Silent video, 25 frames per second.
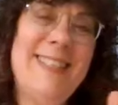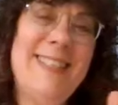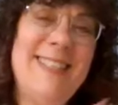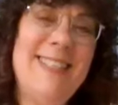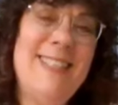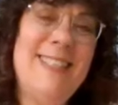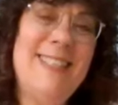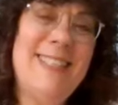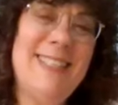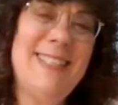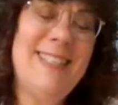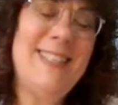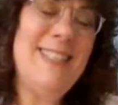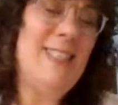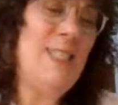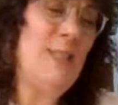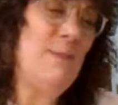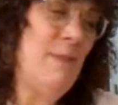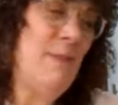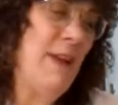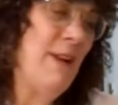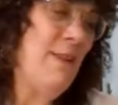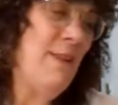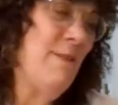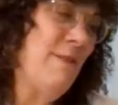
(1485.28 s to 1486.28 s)
She's
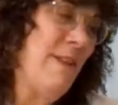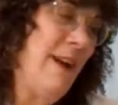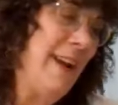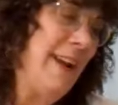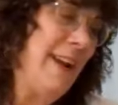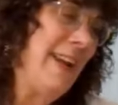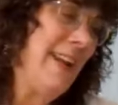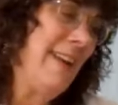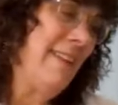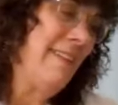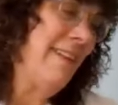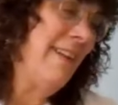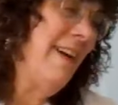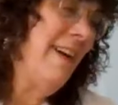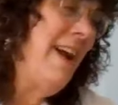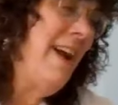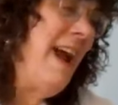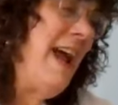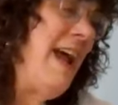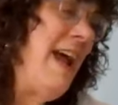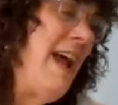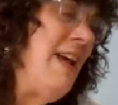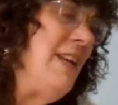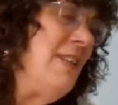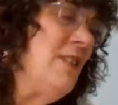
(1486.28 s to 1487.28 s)
been a regular.
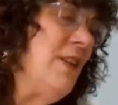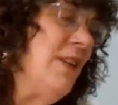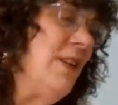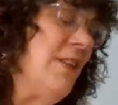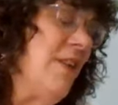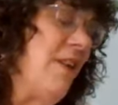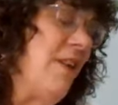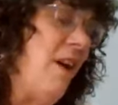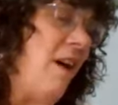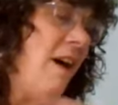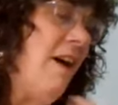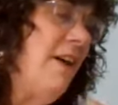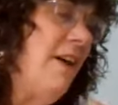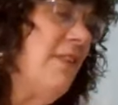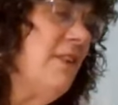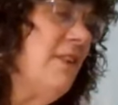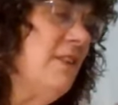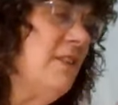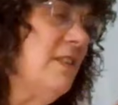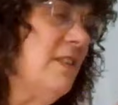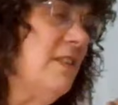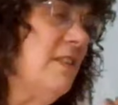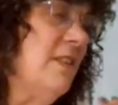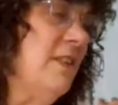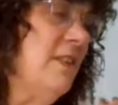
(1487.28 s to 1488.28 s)
So
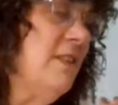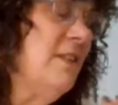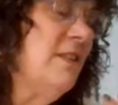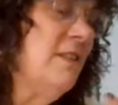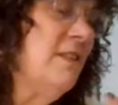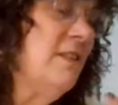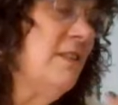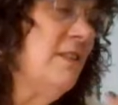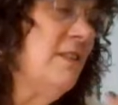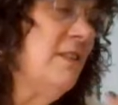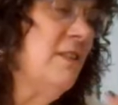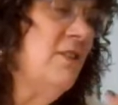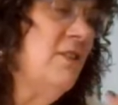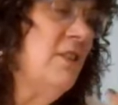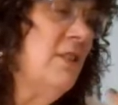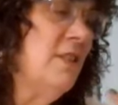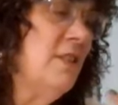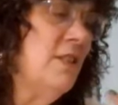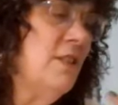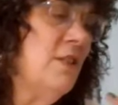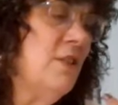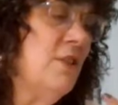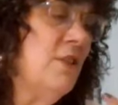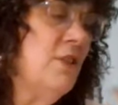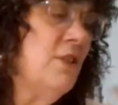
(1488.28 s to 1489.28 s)
there's
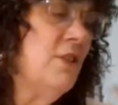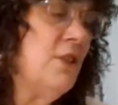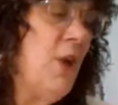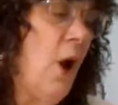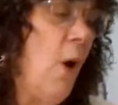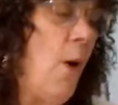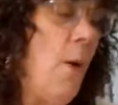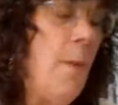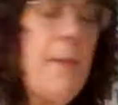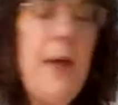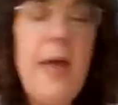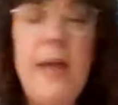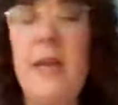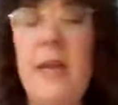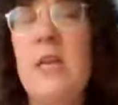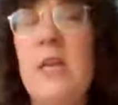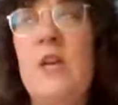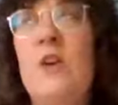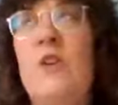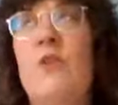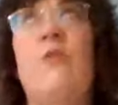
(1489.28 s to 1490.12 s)
just so many